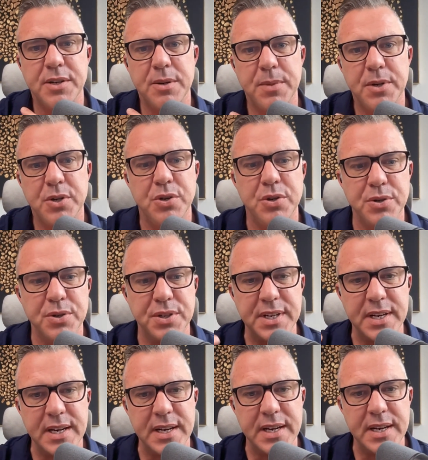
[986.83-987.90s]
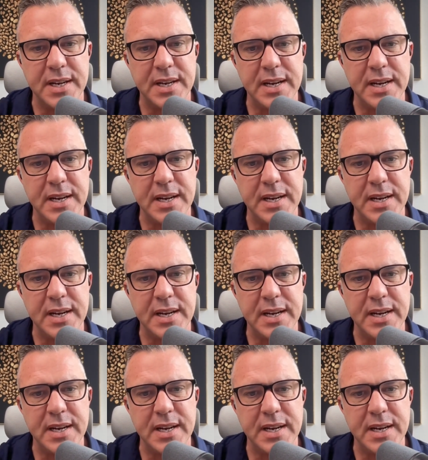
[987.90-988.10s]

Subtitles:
but you're seeing how